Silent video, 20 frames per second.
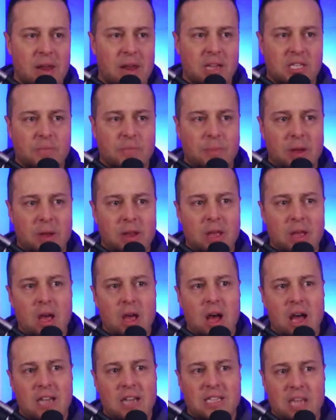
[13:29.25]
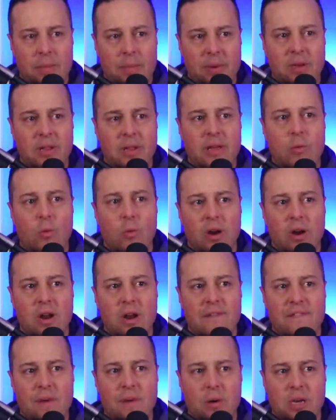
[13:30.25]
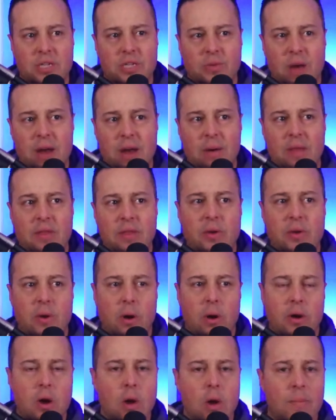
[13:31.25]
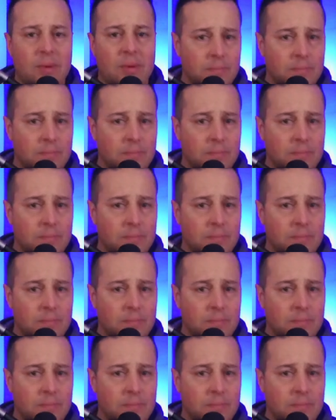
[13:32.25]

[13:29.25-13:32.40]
But typically, we're going to focus right around the New York Open.